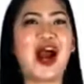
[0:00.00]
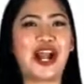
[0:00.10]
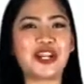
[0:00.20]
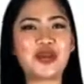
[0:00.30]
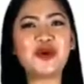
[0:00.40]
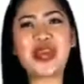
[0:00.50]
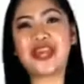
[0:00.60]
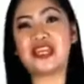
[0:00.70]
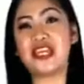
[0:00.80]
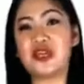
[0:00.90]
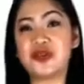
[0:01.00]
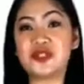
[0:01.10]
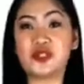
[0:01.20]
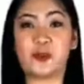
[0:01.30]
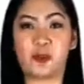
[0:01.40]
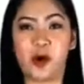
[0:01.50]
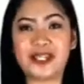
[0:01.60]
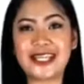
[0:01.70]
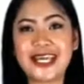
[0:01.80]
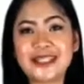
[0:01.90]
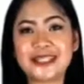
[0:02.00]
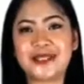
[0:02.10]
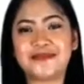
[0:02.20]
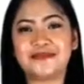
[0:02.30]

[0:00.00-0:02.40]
Are you getting used to the process?